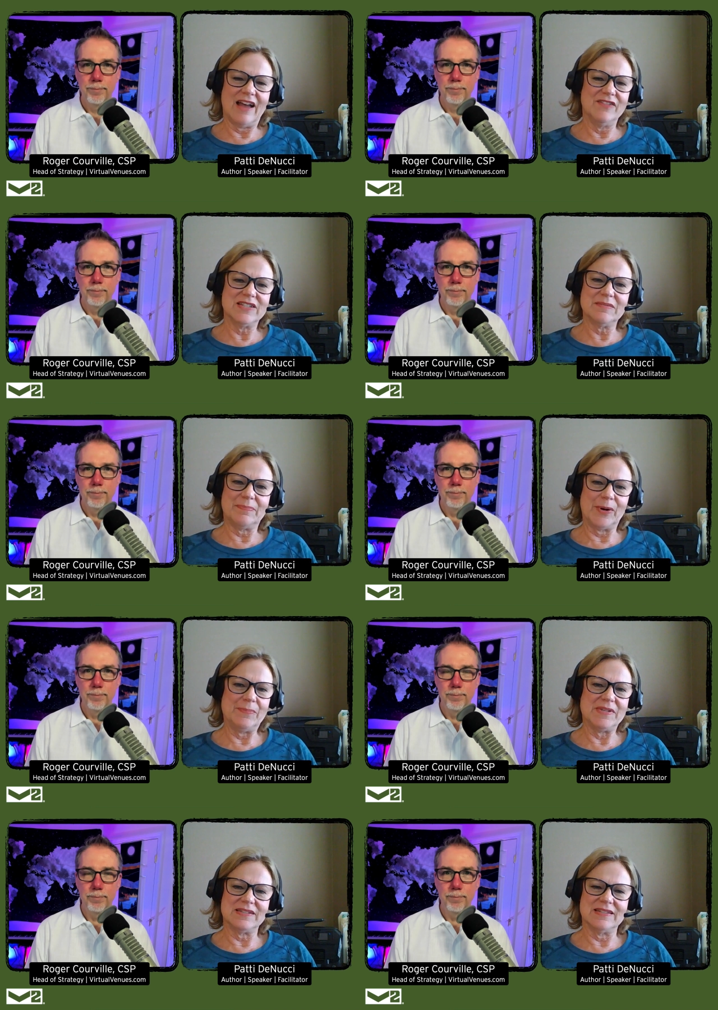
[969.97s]
Speaker 1: having some
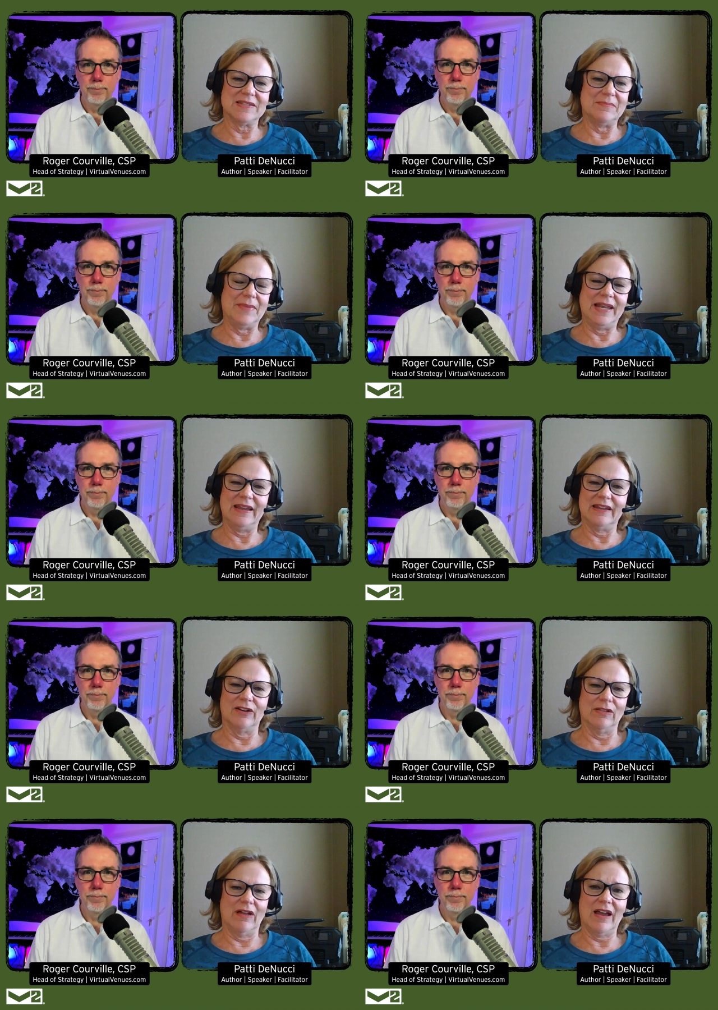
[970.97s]
purpose and some meaning in
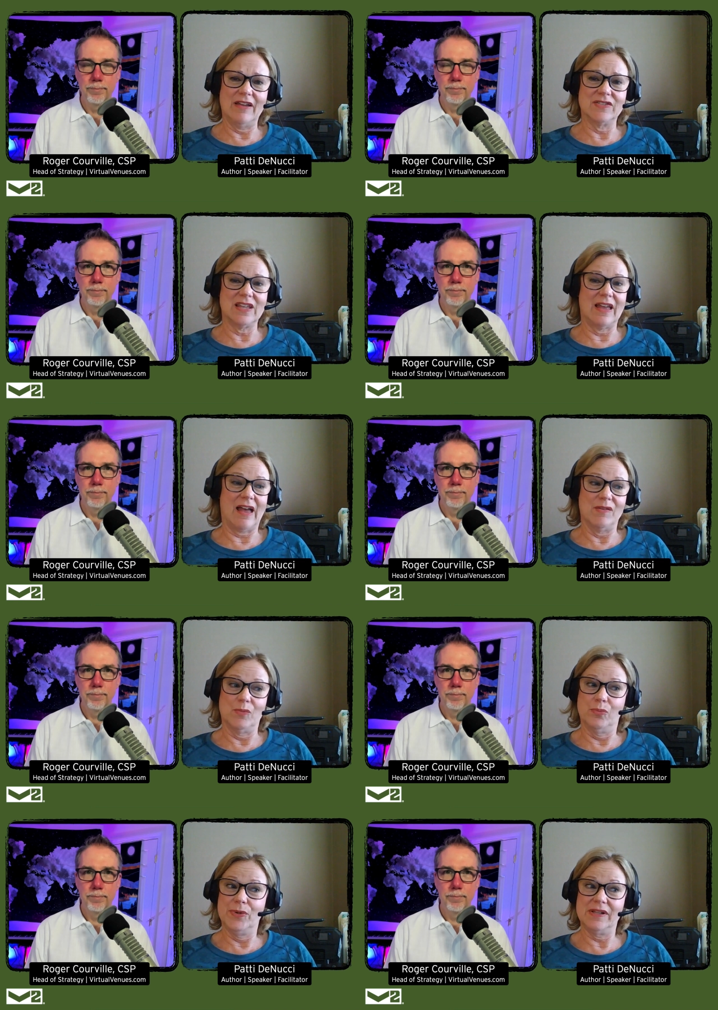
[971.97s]
our lives uh,
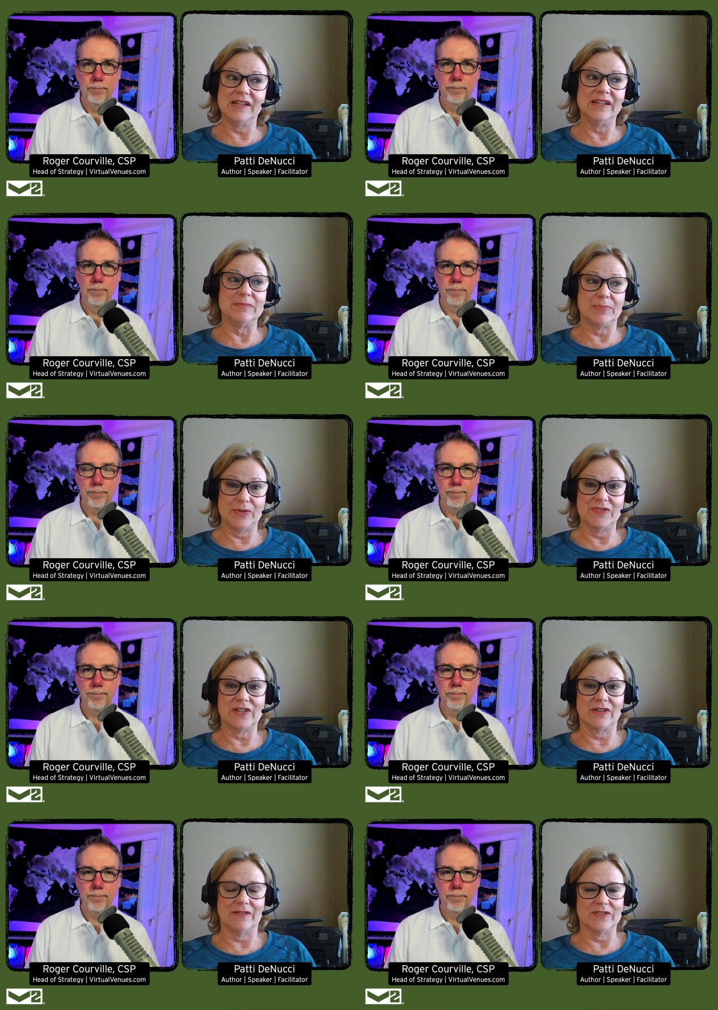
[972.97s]
really improves
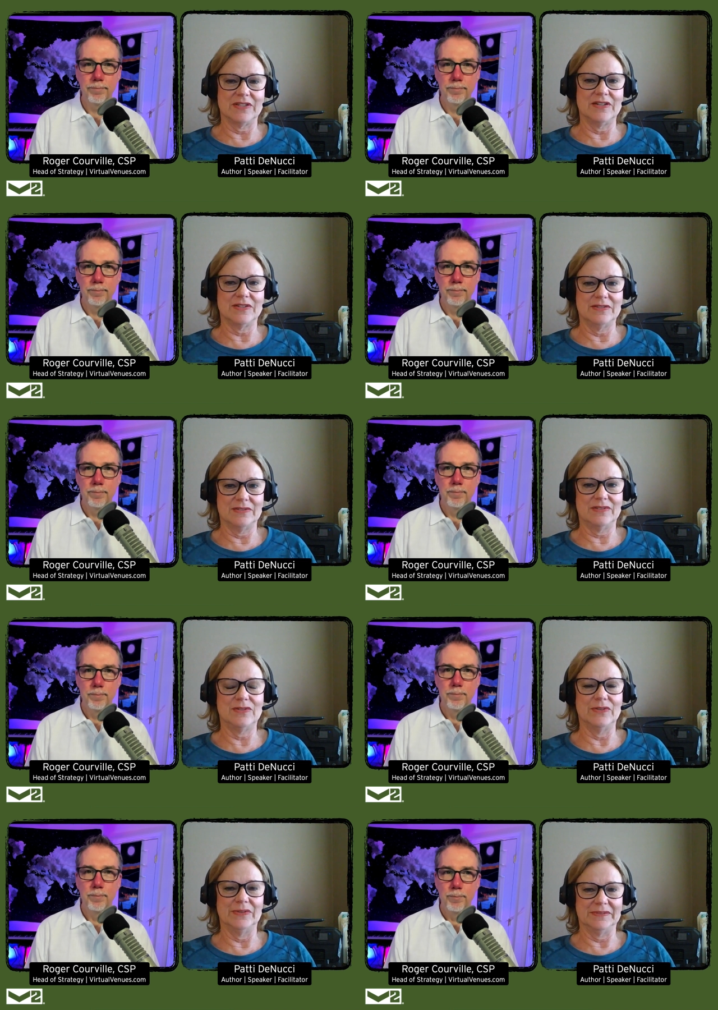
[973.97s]
our conversations
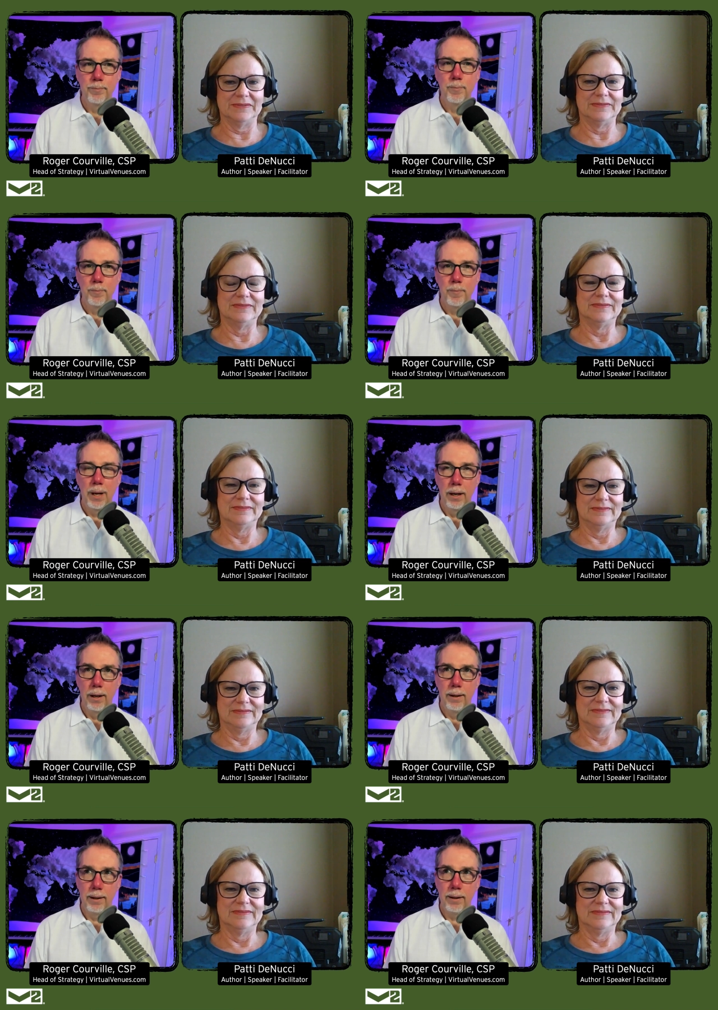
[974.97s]
too.
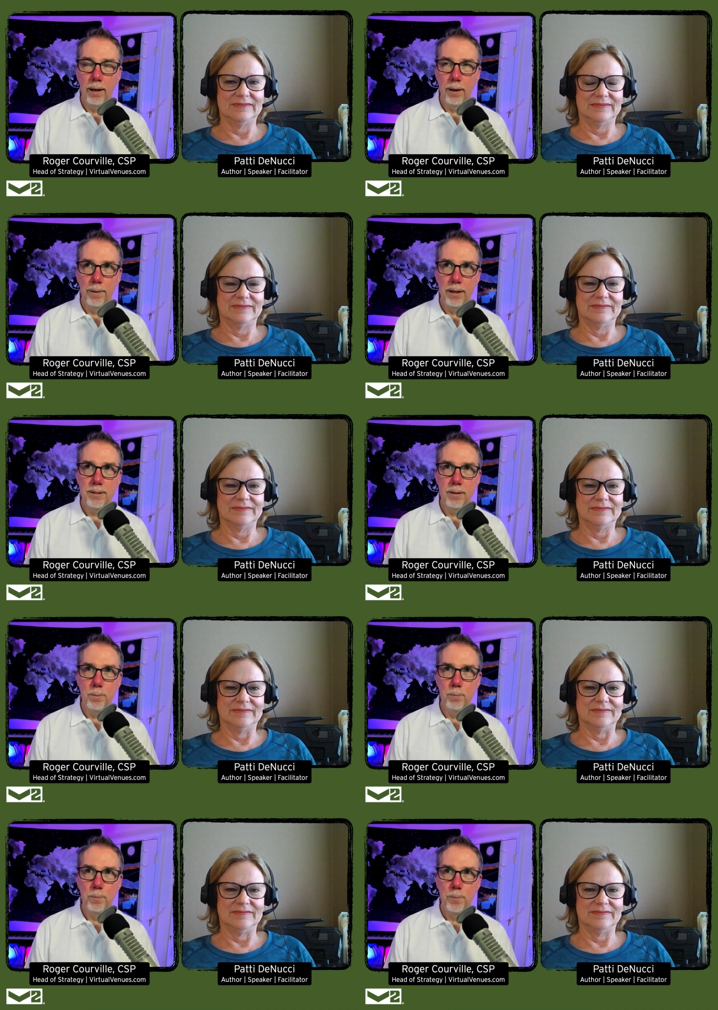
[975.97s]
Speaker 2: Yeah, that's a
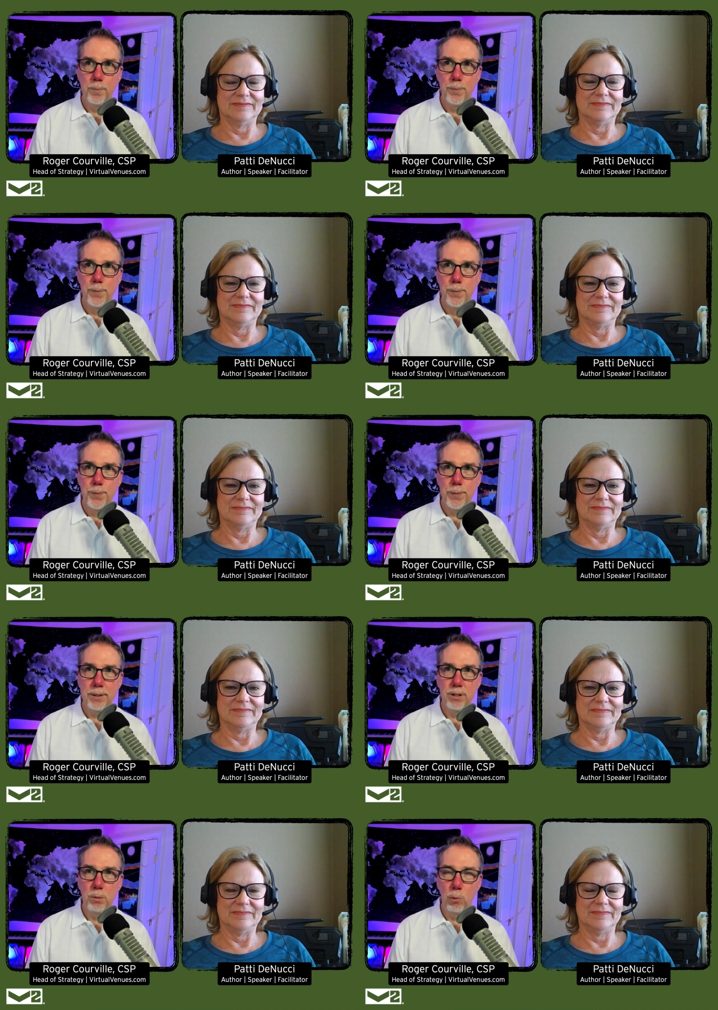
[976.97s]
um,
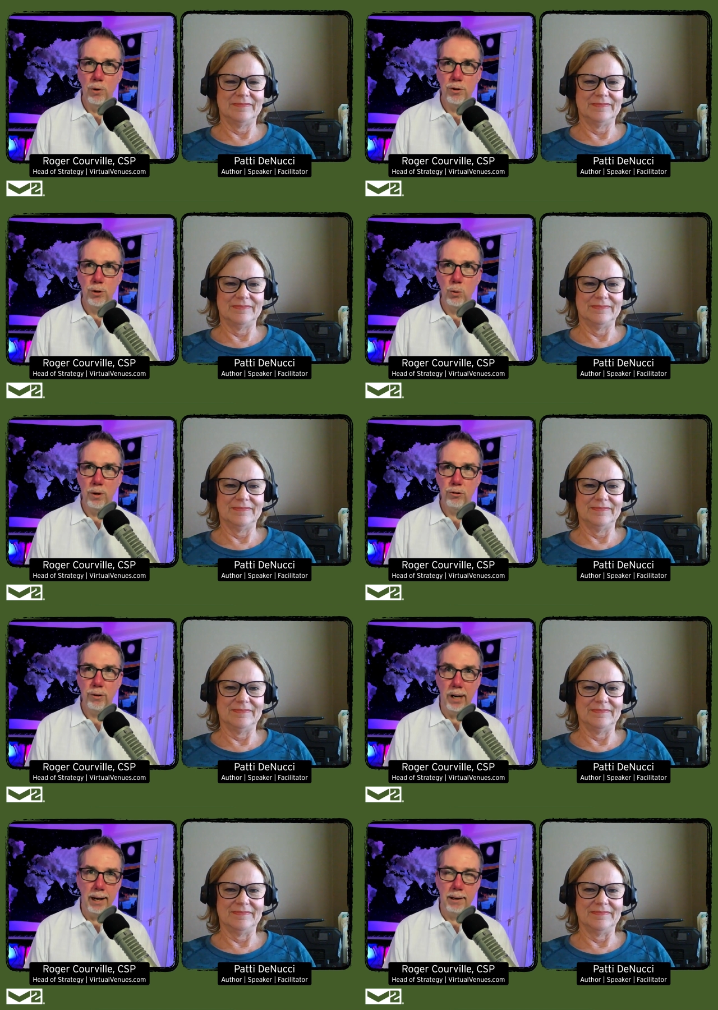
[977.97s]
that's an important two way
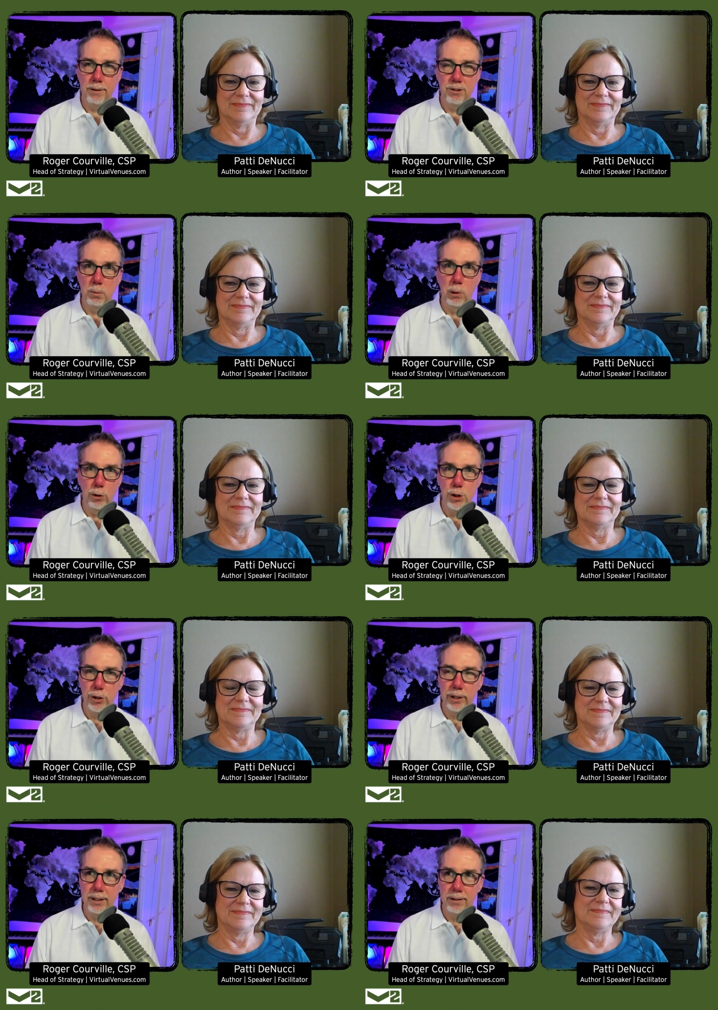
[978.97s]
street. I had a similar
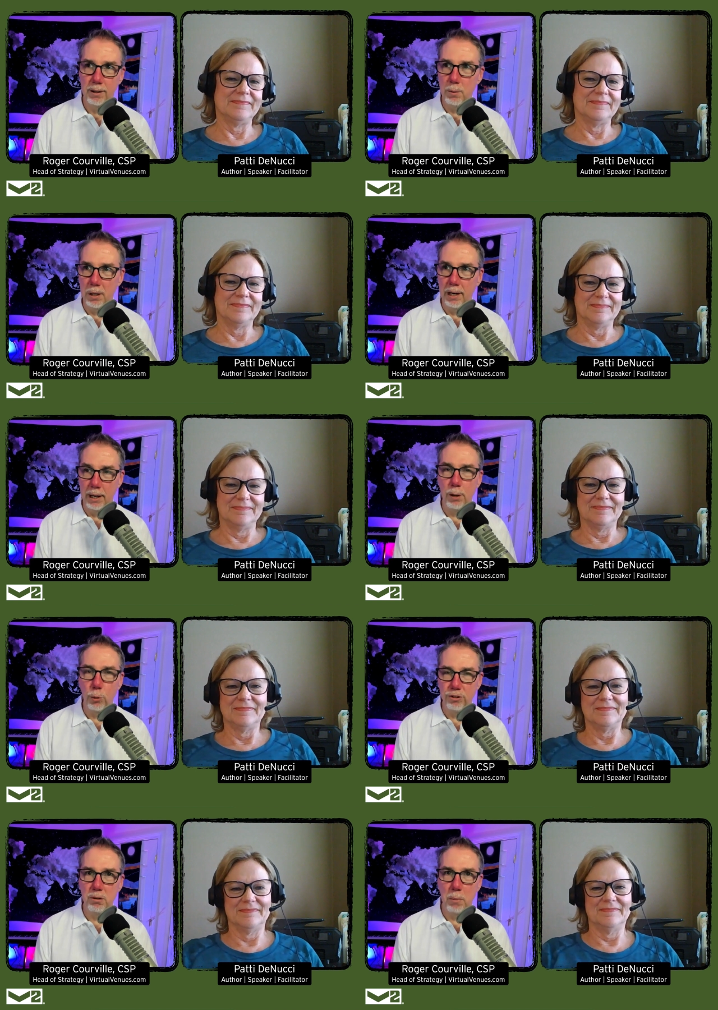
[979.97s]
journey. I mean, and it
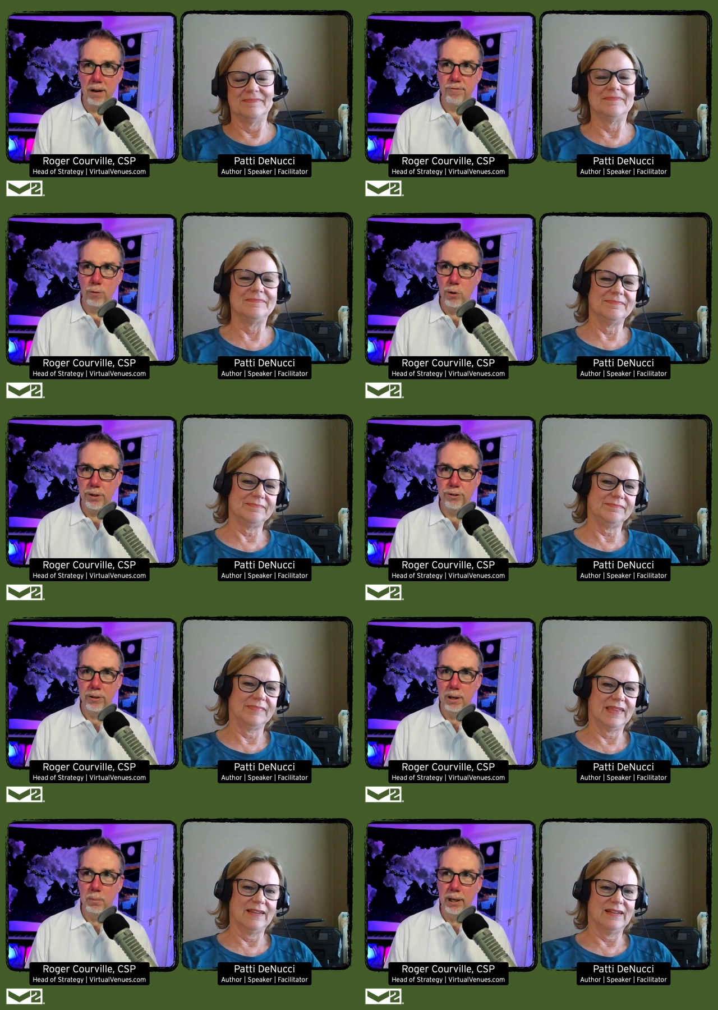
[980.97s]
was in my 40s that I'm